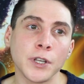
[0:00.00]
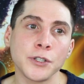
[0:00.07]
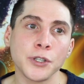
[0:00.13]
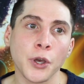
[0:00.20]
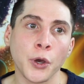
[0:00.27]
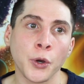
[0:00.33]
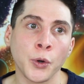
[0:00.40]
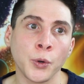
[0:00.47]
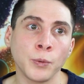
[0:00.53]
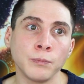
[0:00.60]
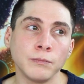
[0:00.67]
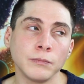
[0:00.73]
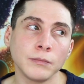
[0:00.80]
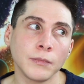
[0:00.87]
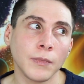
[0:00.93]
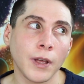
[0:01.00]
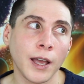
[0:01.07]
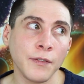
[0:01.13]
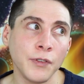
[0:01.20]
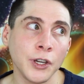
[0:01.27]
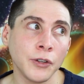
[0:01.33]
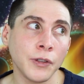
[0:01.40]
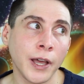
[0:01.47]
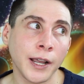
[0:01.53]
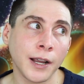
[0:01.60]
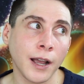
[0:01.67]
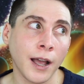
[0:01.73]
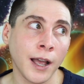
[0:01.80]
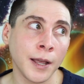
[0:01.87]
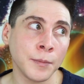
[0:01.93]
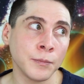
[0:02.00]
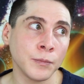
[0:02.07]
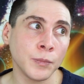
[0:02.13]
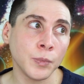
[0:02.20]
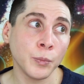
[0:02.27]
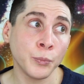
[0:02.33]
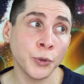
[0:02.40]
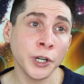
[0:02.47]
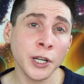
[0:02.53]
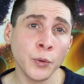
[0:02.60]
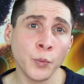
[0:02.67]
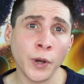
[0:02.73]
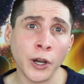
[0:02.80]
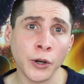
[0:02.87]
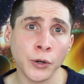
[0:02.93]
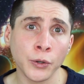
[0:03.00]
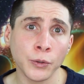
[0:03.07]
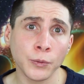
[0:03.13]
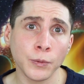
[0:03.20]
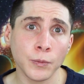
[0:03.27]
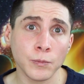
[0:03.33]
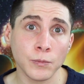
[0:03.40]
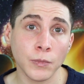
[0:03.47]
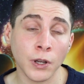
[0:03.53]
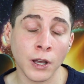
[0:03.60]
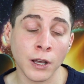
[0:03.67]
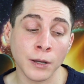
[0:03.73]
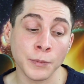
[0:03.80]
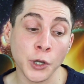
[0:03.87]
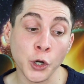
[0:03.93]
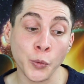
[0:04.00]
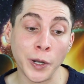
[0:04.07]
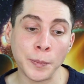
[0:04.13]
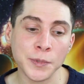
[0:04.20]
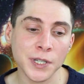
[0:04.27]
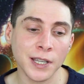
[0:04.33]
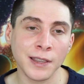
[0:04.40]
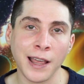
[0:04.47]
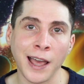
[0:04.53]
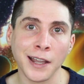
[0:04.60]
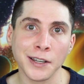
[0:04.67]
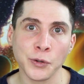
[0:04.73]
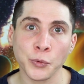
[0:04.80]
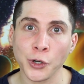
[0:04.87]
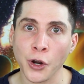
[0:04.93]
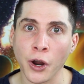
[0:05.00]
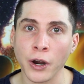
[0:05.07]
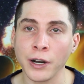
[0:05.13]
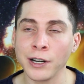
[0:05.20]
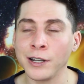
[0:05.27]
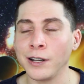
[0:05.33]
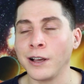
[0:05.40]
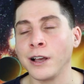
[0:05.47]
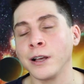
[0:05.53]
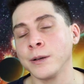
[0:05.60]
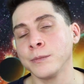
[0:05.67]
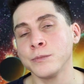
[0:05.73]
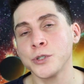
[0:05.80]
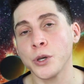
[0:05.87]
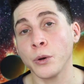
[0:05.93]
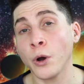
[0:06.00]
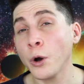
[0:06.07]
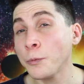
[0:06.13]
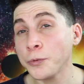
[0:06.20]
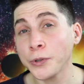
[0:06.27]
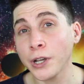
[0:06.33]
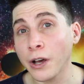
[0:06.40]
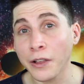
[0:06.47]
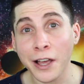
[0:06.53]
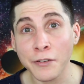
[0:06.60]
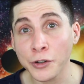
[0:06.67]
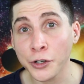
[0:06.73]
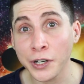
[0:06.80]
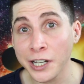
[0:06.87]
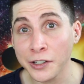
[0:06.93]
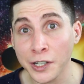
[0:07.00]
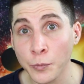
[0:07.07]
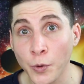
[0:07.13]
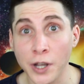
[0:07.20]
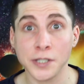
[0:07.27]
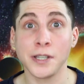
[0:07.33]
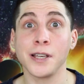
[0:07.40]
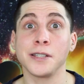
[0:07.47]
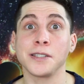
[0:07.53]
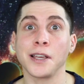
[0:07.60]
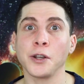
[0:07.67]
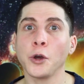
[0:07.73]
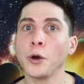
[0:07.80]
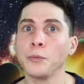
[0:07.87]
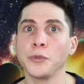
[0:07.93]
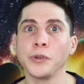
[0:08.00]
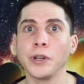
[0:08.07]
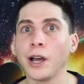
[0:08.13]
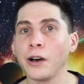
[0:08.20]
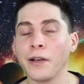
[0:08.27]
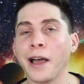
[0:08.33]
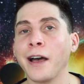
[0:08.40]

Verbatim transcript: So I feel like I'm pretty well equipped in that regard. So hopefully I'll have a good healing process, and hopefully I'll